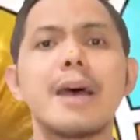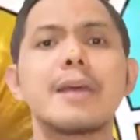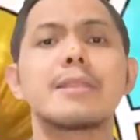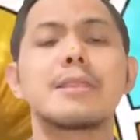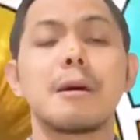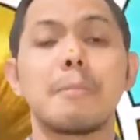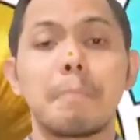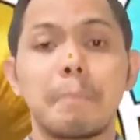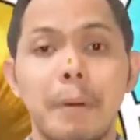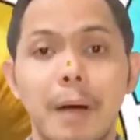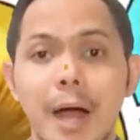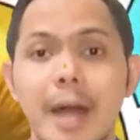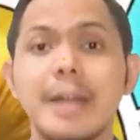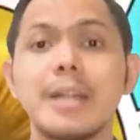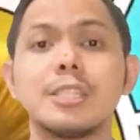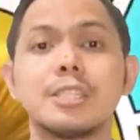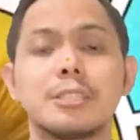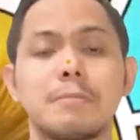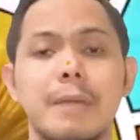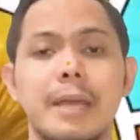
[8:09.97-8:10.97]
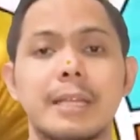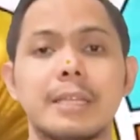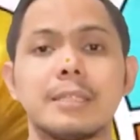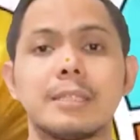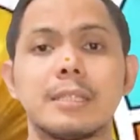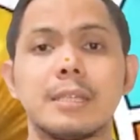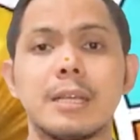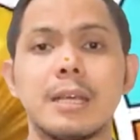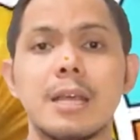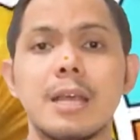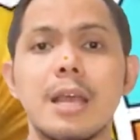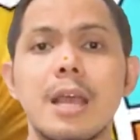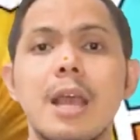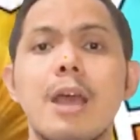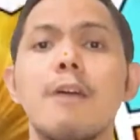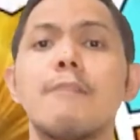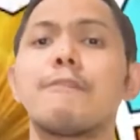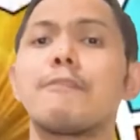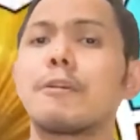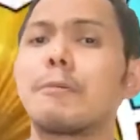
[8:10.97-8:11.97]
The punishment
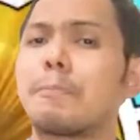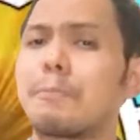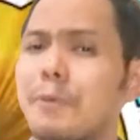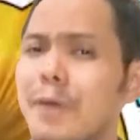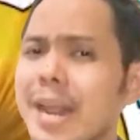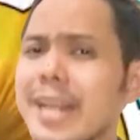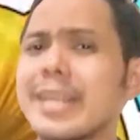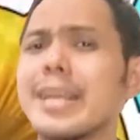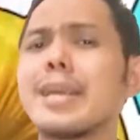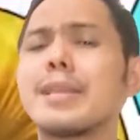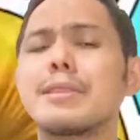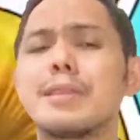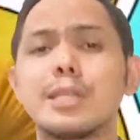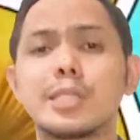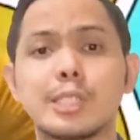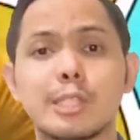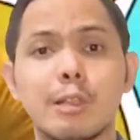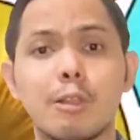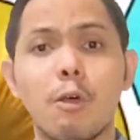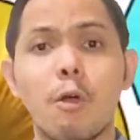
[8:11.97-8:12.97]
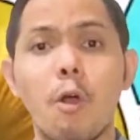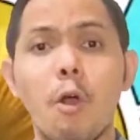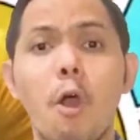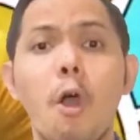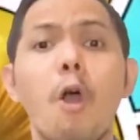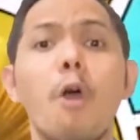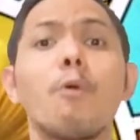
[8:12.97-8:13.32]
for breaking this law